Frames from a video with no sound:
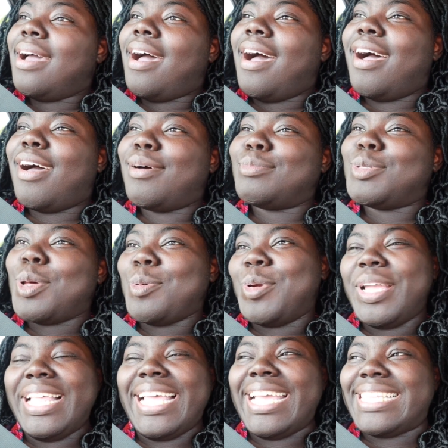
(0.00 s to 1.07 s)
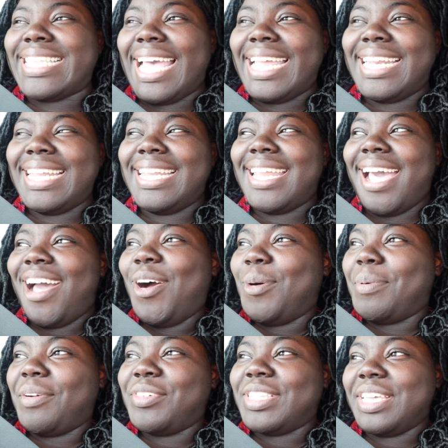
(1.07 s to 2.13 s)
Um, so I'm really excited. I
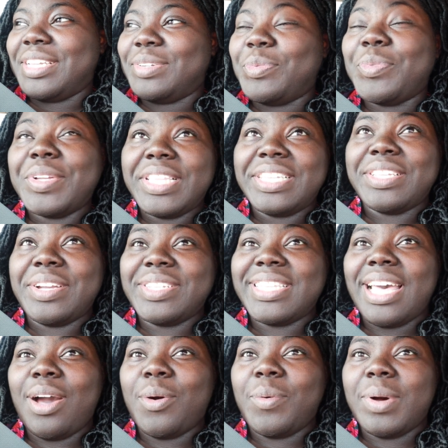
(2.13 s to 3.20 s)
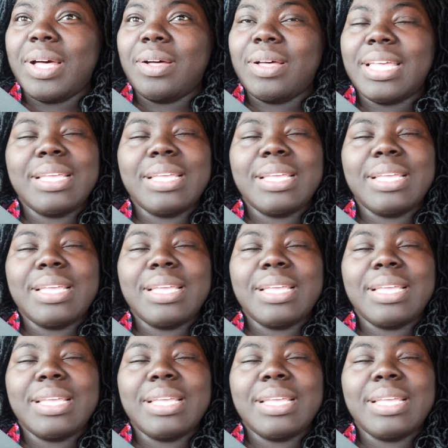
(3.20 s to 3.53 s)
hope everything really turns out well.